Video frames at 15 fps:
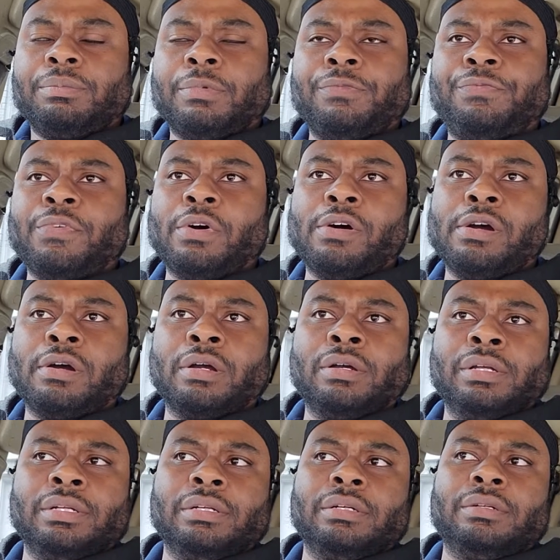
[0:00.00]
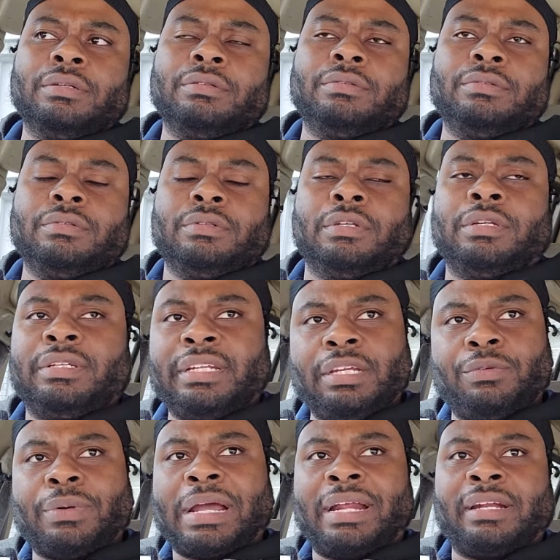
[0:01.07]
before the
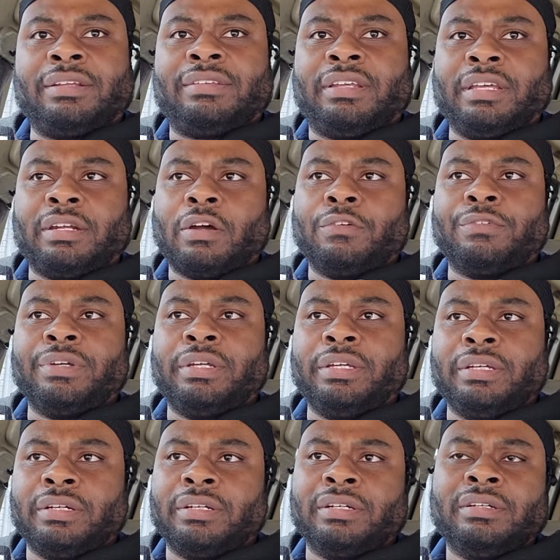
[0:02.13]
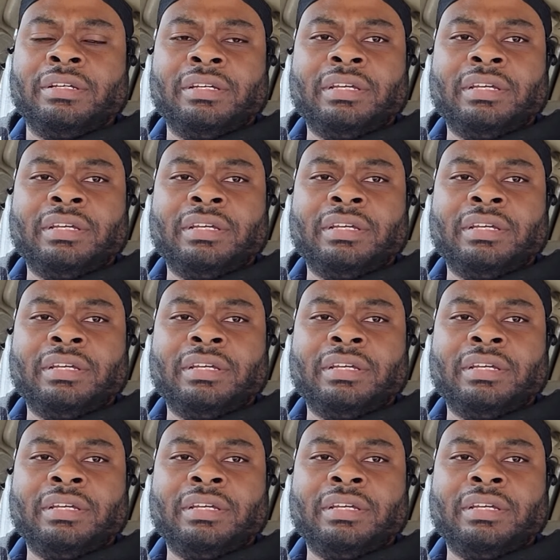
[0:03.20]
D riders get over here,